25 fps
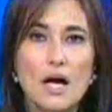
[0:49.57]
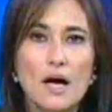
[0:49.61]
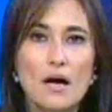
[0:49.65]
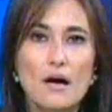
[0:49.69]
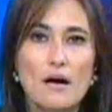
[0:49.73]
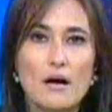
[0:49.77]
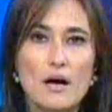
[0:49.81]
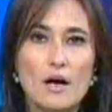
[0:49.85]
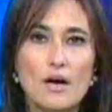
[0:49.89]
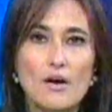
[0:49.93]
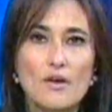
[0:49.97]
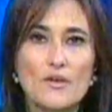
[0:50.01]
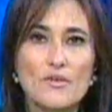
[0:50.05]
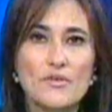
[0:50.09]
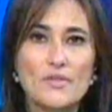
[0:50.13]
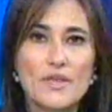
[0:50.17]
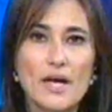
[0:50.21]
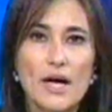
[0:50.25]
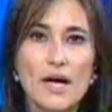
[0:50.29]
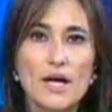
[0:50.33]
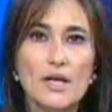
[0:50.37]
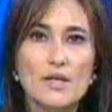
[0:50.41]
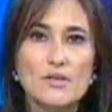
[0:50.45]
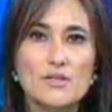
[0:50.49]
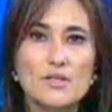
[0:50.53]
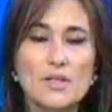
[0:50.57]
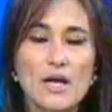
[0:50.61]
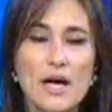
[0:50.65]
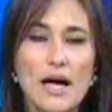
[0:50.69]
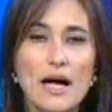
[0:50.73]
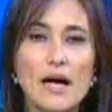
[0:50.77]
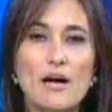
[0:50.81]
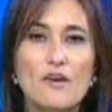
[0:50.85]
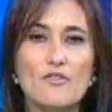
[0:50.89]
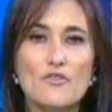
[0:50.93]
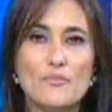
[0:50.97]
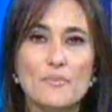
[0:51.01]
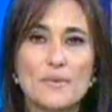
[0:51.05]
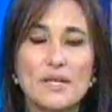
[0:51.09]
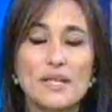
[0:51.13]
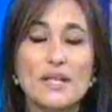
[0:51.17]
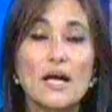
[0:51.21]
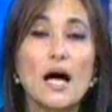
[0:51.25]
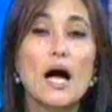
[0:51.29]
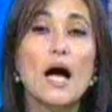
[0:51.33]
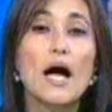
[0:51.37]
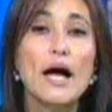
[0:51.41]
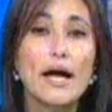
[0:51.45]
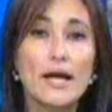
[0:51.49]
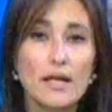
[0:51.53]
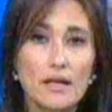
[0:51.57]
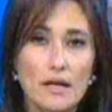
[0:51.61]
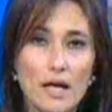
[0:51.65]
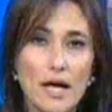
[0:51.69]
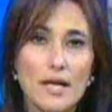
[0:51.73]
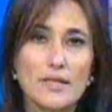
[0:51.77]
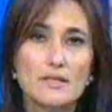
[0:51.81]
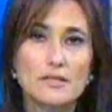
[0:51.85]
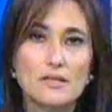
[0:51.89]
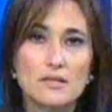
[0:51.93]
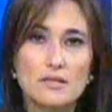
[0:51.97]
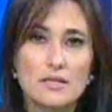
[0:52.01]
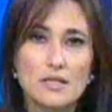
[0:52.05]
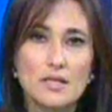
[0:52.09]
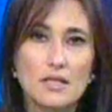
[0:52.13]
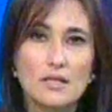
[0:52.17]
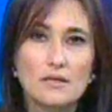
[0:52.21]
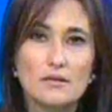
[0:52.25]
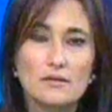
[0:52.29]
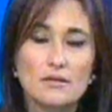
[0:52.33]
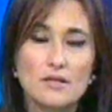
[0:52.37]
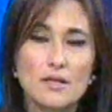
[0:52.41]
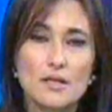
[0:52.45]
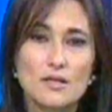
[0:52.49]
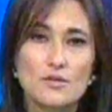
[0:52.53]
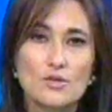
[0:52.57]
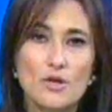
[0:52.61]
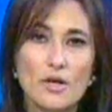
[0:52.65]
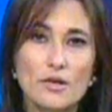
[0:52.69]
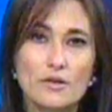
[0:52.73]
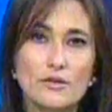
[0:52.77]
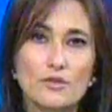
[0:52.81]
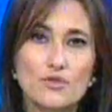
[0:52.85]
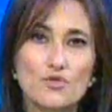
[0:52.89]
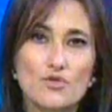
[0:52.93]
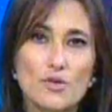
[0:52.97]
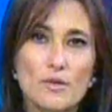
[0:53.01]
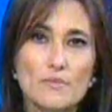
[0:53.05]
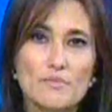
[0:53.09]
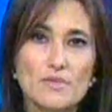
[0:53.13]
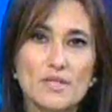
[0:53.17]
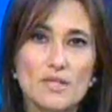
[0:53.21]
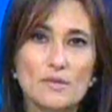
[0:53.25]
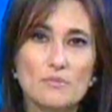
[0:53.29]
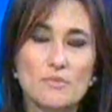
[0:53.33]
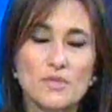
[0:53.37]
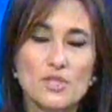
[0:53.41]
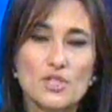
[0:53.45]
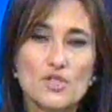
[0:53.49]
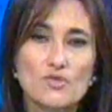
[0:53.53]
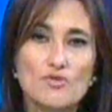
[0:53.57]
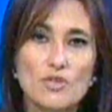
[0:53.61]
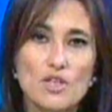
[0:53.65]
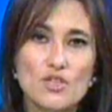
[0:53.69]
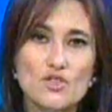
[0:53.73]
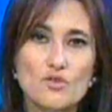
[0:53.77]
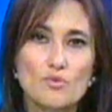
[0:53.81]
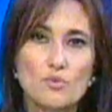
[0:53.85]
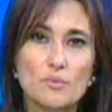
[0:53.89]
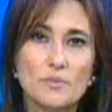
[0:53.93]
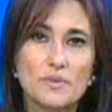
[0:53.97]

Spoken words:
that have been highlighted in Donald Trump's administration.